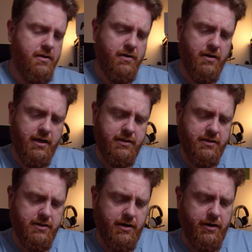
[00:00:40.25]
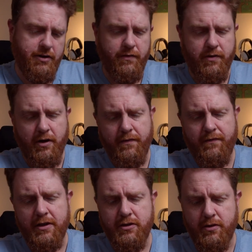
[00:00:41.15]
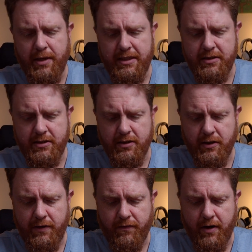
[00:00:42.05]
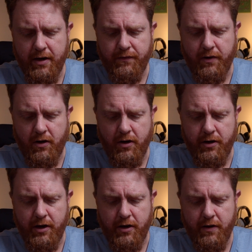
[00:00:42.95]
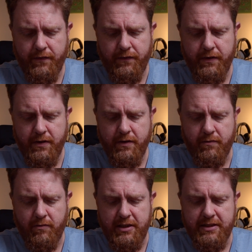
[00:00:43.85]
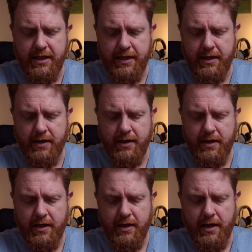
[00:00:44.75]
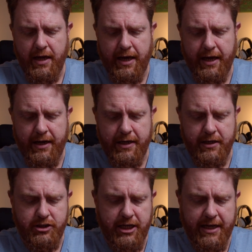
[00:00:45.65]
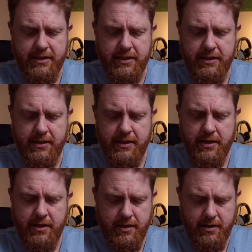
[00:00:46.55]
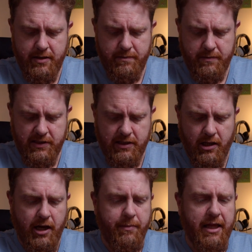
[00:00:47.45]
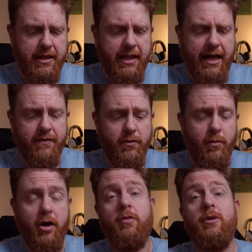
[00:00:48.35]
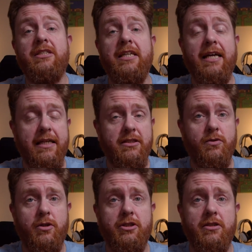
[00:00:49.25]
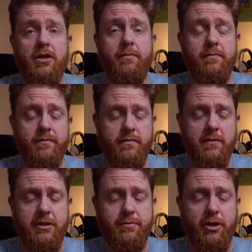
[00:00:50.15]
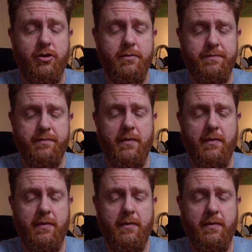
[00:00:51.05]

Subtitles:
All right, so you've got functional buttons on the front for on and off, reset, and an eject slider button there for micro SD card storage on top. It's pretty cool.